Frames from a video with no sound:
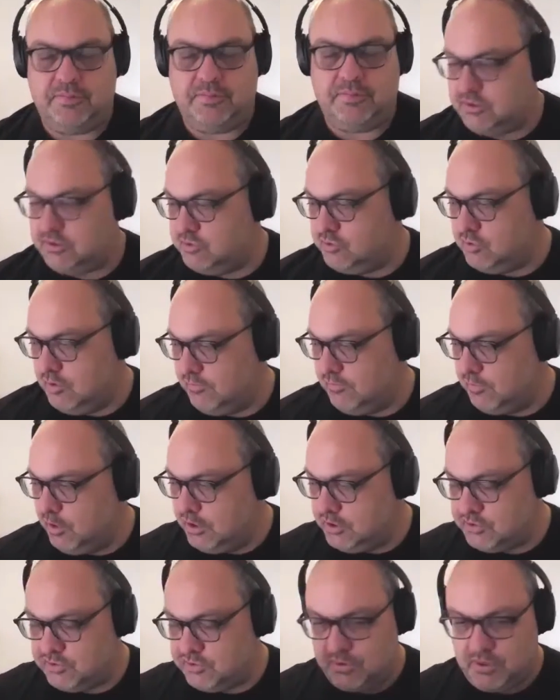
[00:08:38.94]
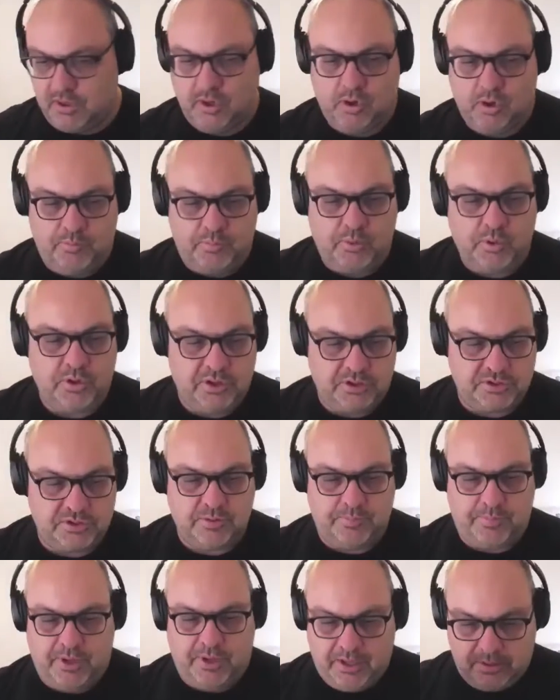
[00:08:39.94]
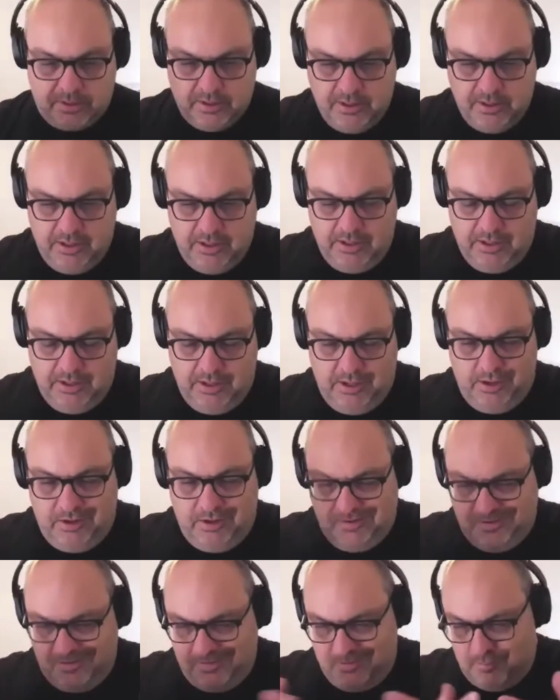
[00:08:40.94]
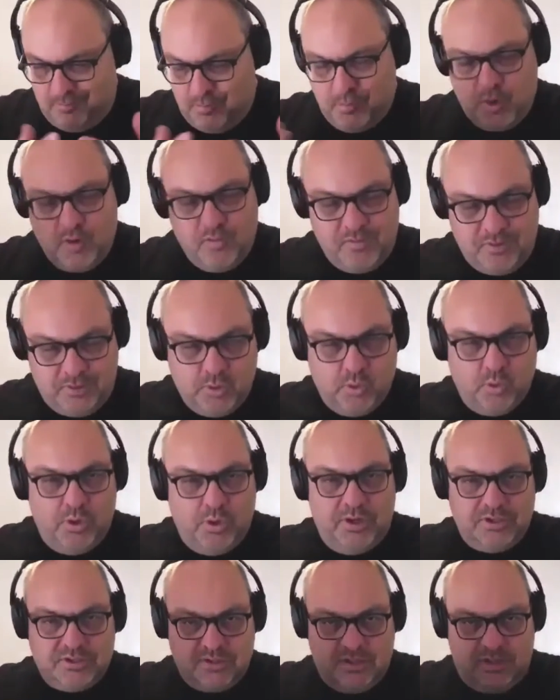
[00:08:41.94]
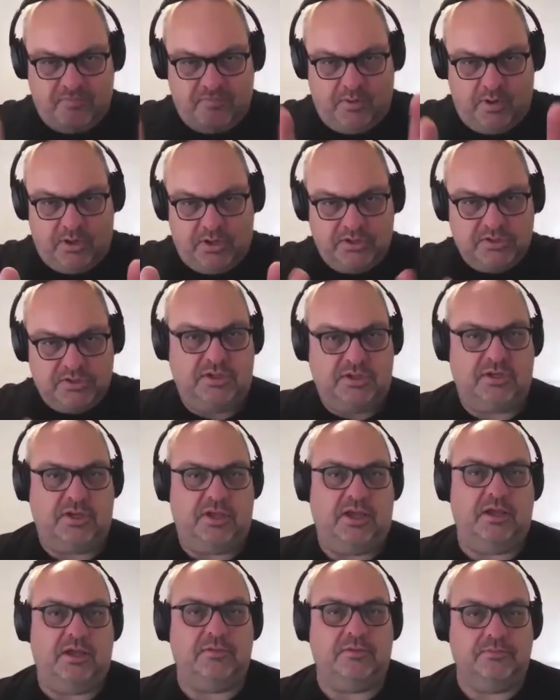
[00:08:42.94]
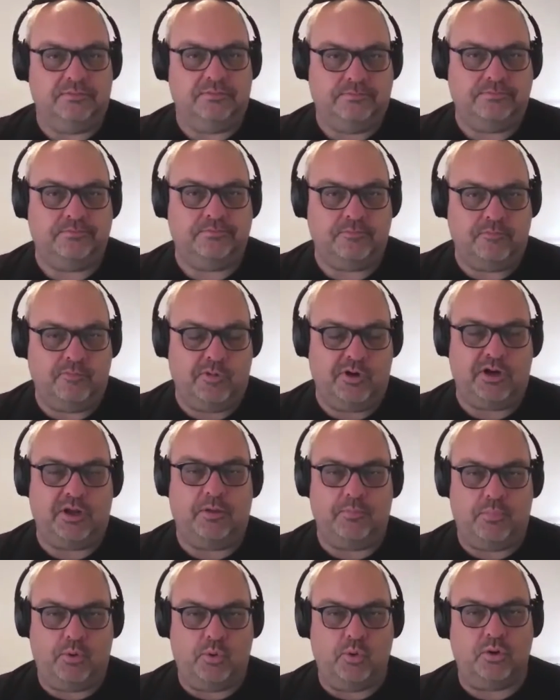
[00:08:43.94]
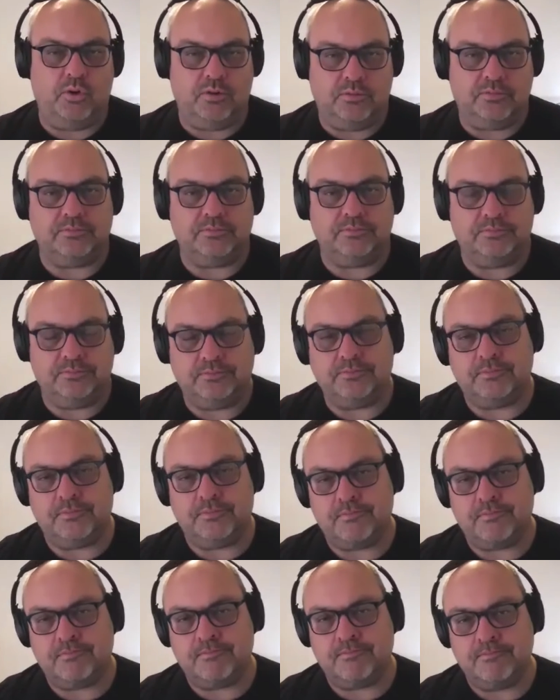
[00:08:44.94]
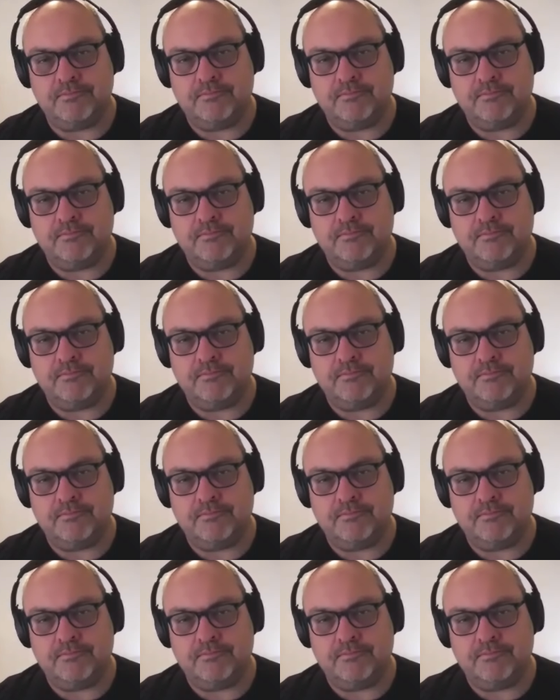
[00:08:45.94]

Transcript: That sort of lies through the whole book. It's about removing noise and focusing down. Really important. And it